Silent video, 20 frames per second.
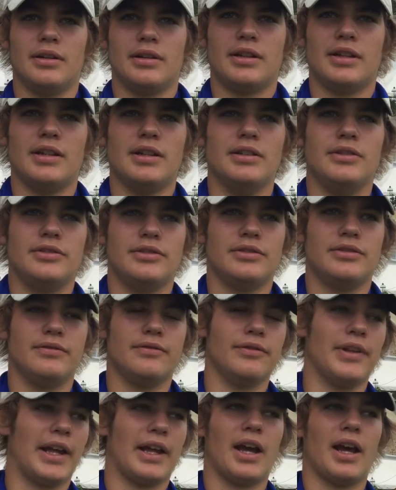he
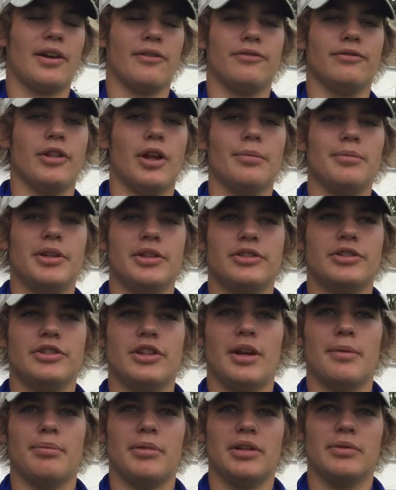like kind of flubbed his
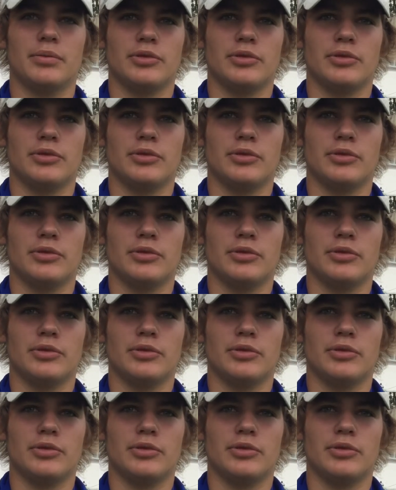chip and